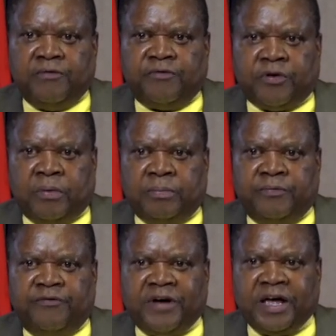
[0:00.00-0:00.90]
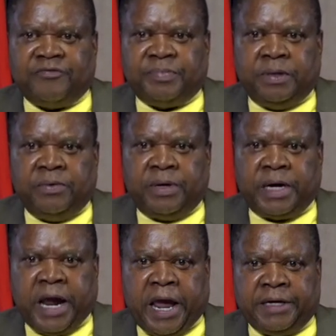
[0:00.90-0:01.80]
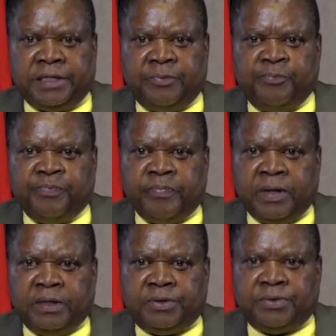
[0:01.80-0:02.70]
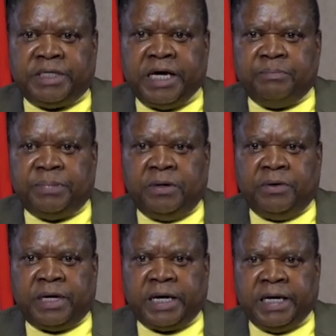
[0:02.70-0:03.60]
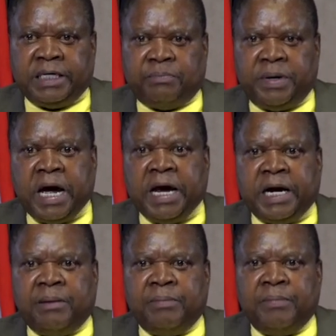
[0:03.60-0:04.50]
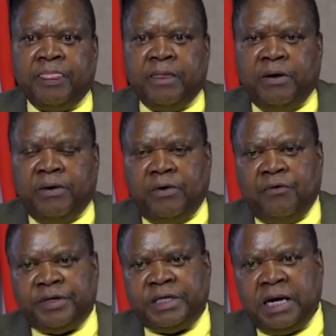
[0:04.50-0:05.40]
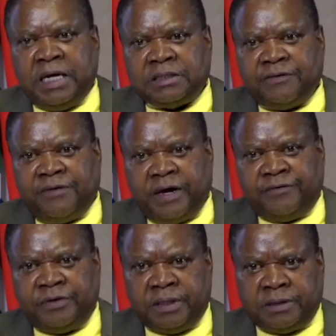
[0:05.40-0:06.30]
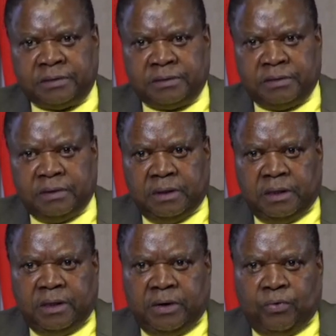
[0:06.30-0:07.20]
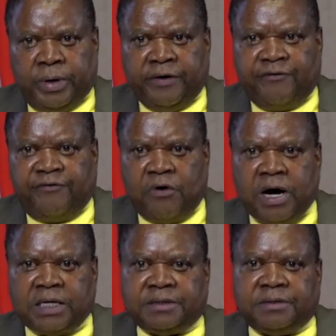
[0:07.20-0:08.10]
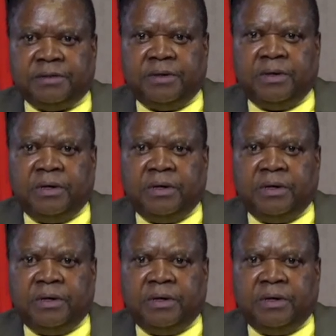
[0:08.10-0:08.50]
from 5 billion rand to 10 billion rand per annum over the last 5 years. We have focused